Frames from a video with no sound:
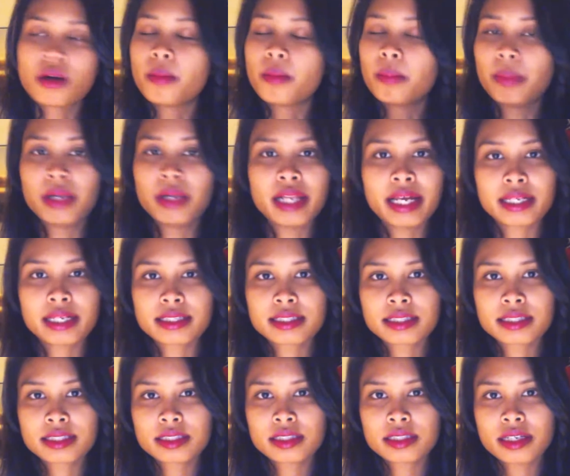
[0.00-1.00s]

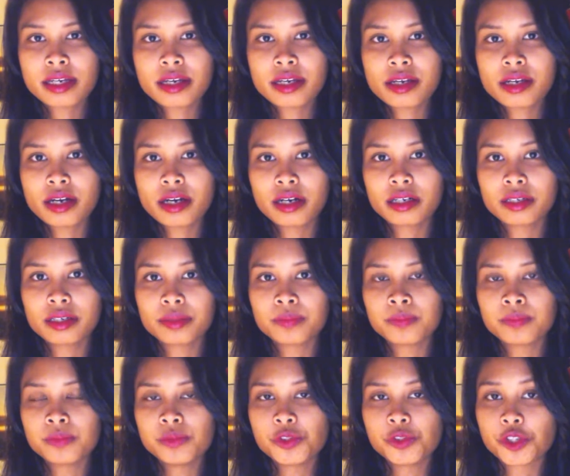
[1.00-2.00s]
complex
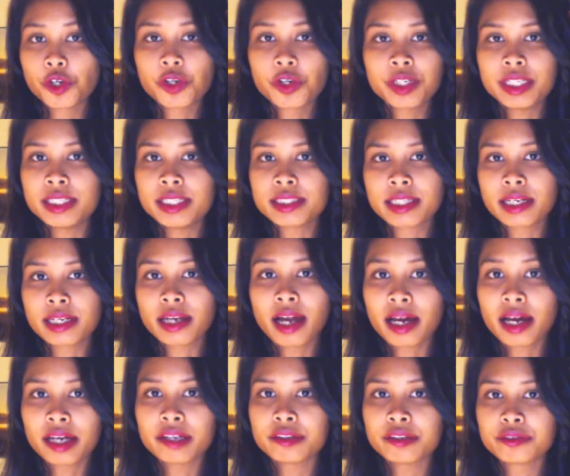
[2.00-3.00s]
journeys in
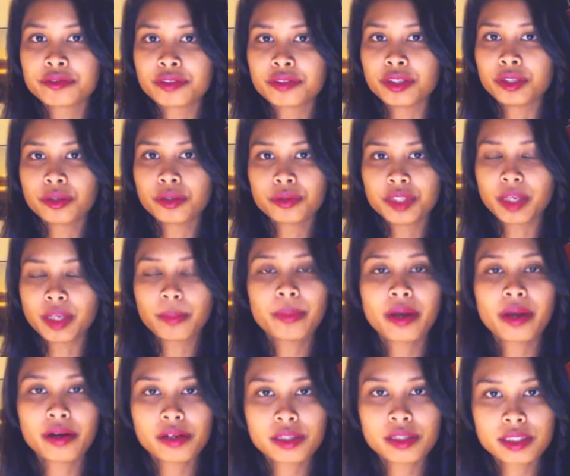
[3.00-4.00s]
life. You know, their
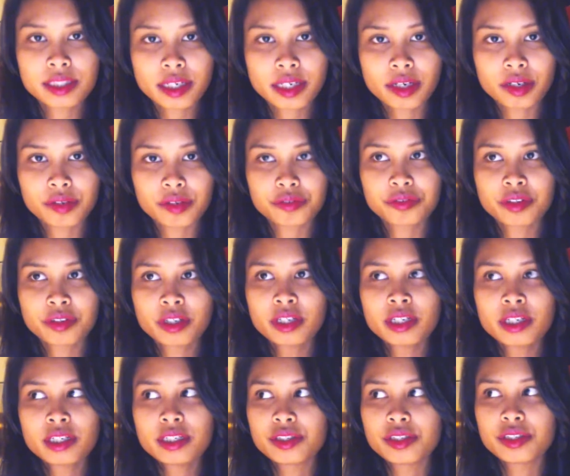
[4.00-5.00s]
parents have
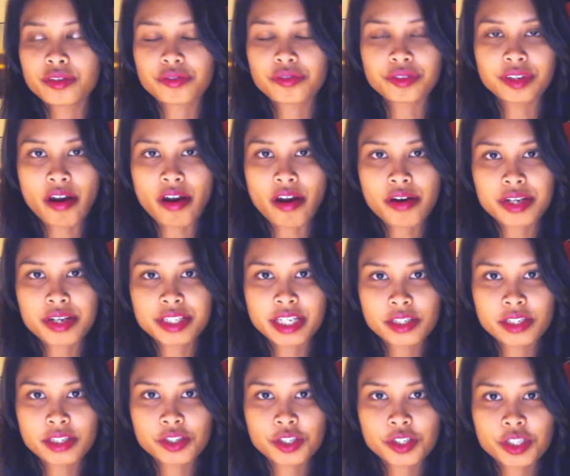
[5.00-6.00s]
different
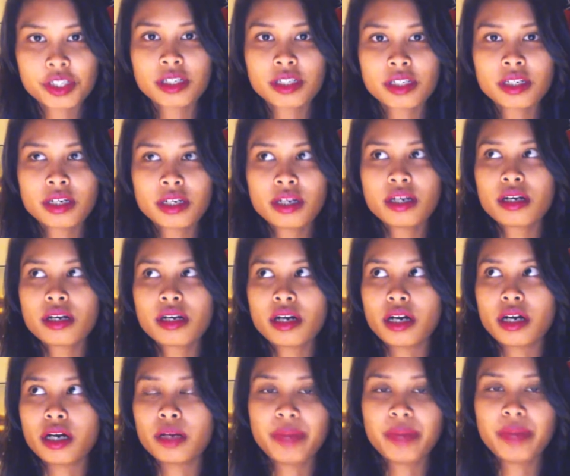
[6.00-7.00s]
heritage,
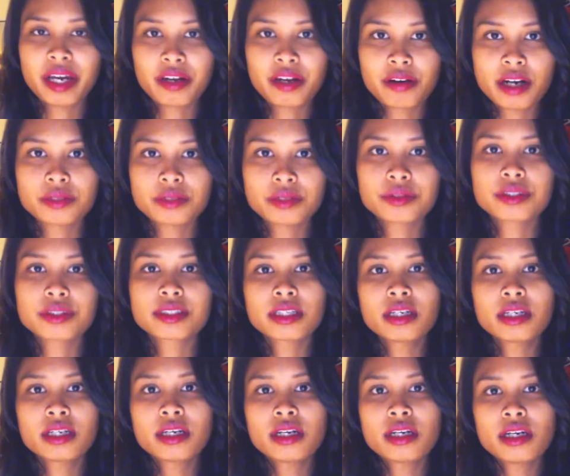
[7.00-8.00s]

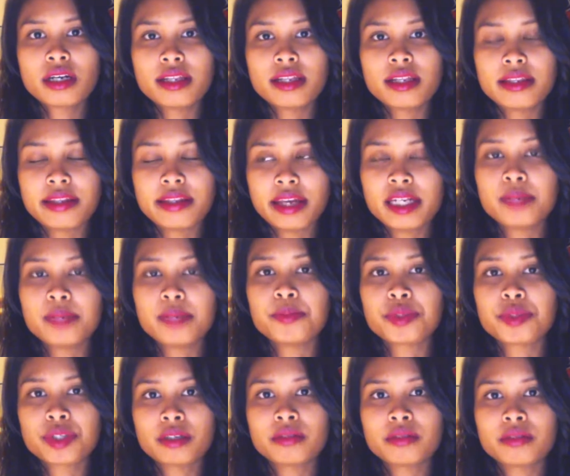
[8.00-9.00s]
backgrounds. They
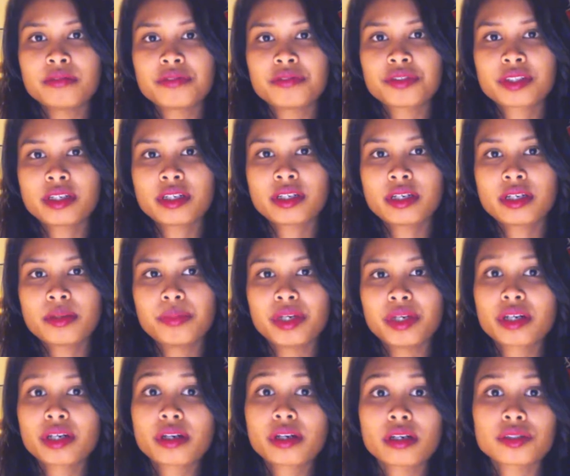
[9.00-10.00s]
themselves,
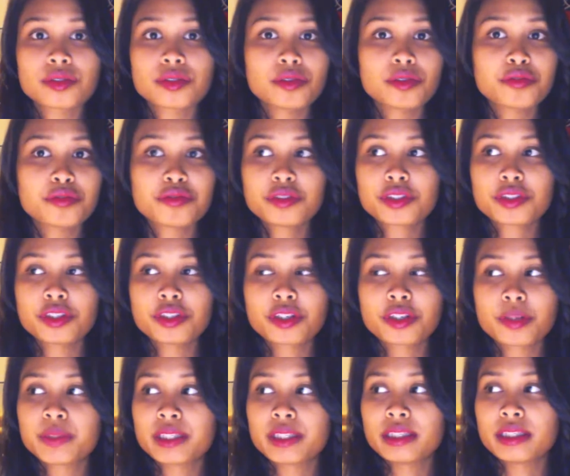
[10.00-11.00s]
because of
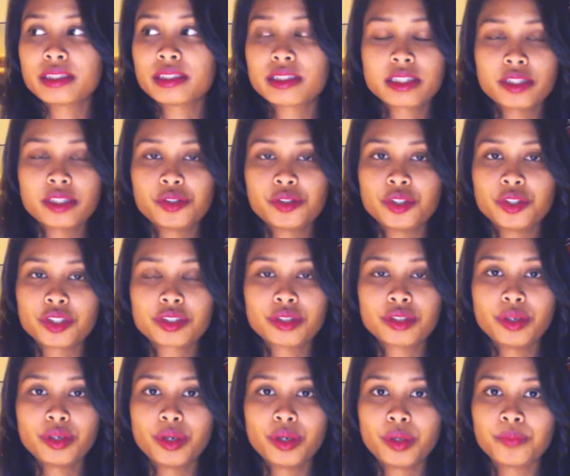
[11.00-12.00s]
circumstances such
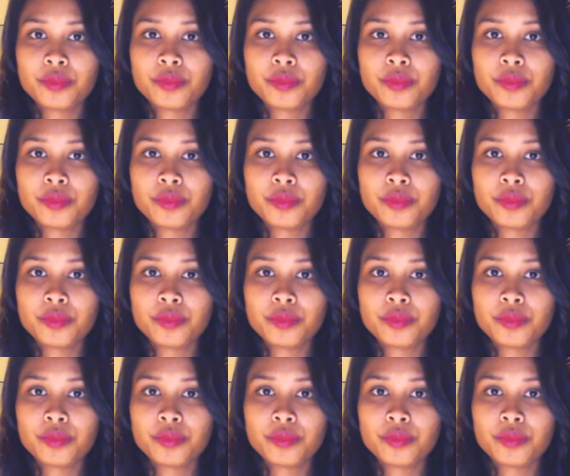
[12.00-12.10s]
as